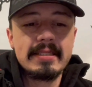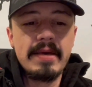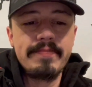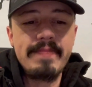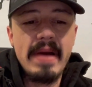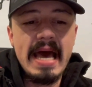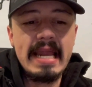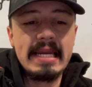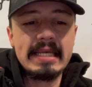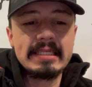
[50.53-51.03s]
The
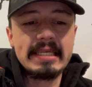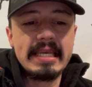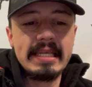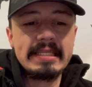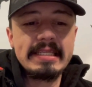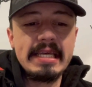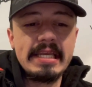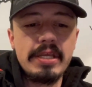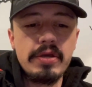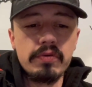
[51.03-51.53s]
madness
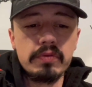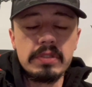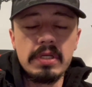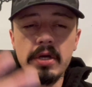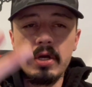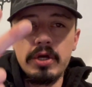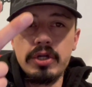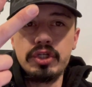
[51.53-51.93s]
continues.